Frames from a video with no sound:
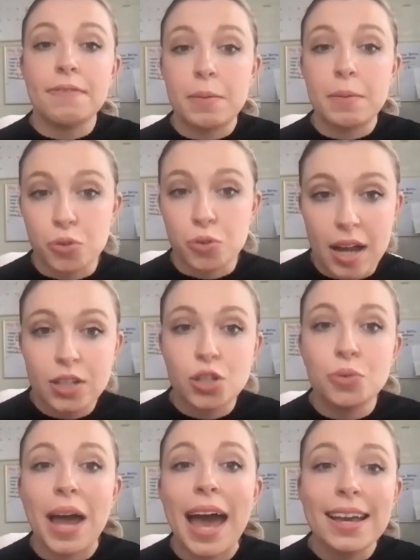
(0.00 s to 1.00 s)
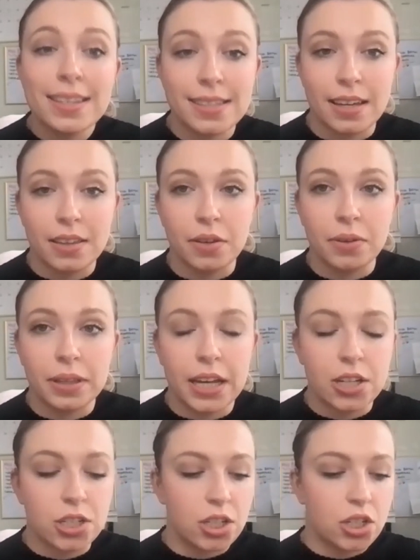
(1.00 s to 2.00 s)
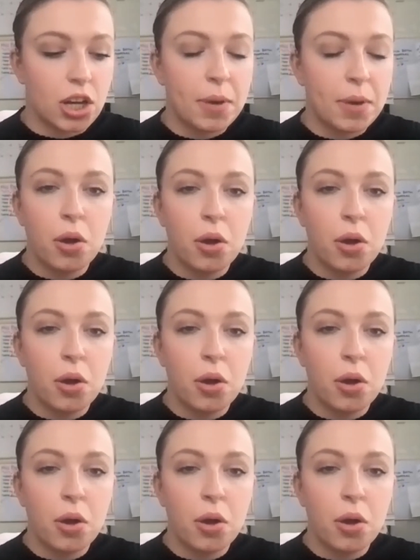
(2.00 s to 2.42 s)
I'm trying to exit the relationship,